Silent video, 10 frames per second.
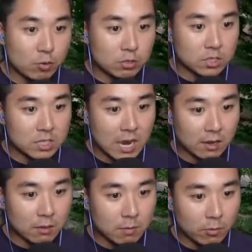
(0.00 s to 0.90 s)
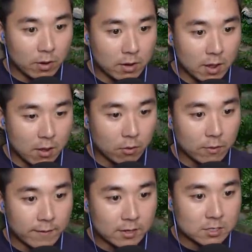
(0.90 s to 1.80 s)
the, who's attacking me right
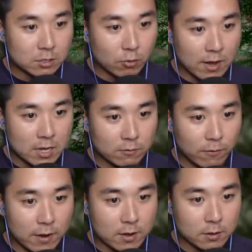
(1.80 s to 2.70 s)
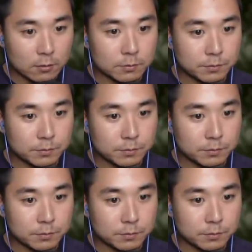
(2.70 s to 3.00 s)
now? This is Granny's friend?